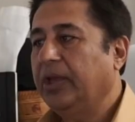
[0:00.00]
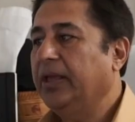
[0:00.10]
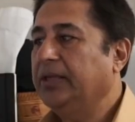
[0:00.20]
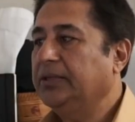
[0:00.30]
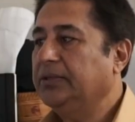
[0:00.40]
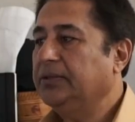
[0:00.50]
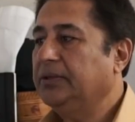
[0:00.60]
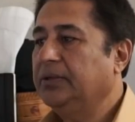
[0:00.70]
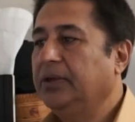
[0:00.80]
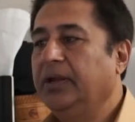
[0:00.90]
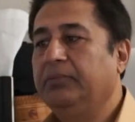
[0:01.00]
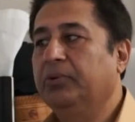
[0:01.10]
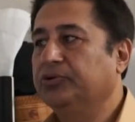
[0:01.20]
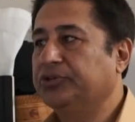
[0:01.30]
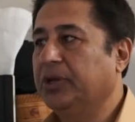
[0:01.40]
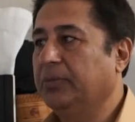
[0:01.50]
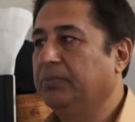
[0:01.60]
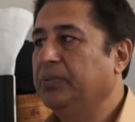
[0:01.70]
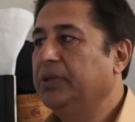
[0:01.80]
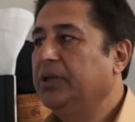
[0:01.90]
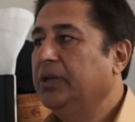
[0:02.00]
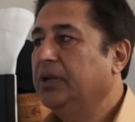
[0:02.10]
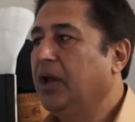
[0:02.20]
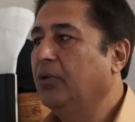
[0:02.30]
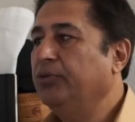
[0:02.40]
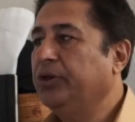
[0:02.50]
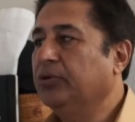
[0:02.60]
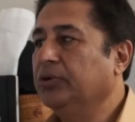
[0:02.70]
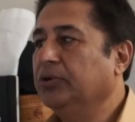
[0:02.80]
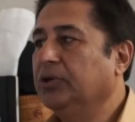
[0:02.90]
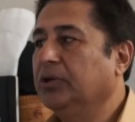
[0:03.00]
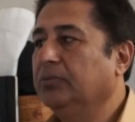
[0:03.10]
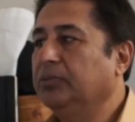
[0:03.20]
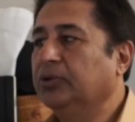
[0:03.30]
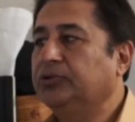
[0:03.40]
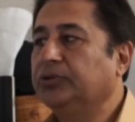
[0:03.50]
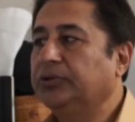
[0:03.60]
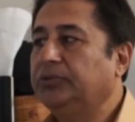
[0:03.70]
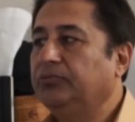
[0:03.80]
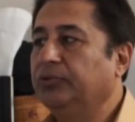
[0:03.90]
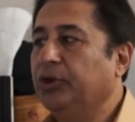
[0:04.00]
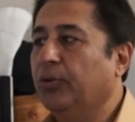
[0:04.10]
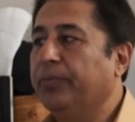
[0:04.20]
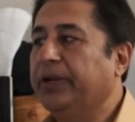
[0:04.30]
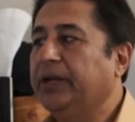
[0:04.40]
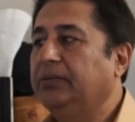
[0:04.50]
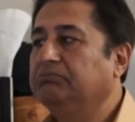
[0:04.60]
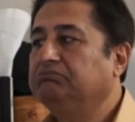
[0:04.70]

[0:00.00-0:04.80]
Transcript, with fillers: And it boots up. Now we go on uh, Bluetooth, we open it.